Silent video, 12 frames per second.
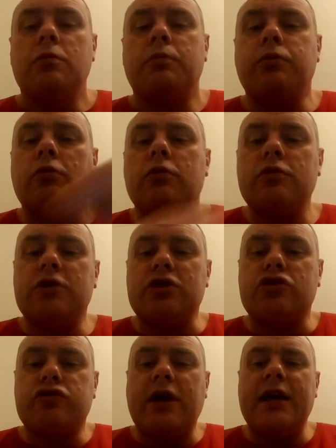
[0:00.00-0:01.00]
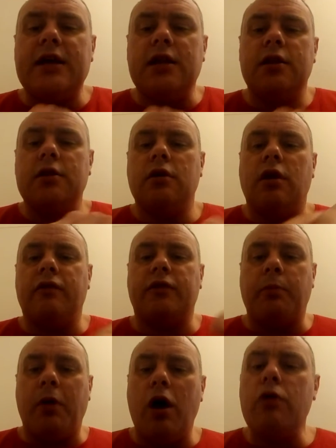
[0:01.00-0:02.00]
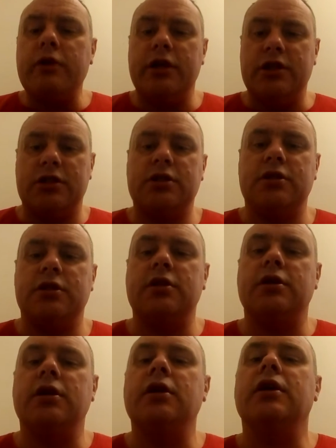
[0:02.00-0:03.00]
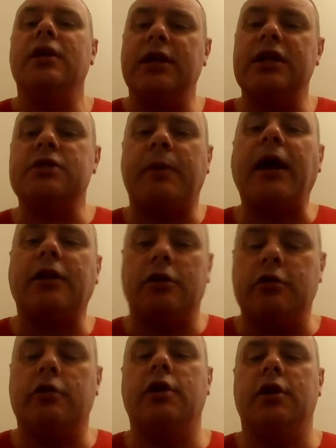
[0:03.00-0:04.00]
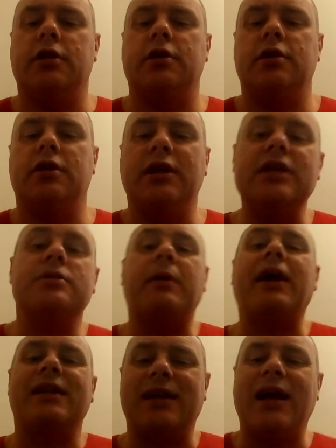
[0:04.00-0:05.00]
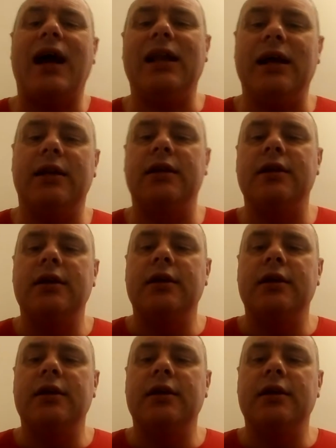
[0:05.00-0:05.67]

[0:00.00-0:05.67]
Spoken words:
But the trail of the ponies leads back to Ireland, leads back to Callaghan.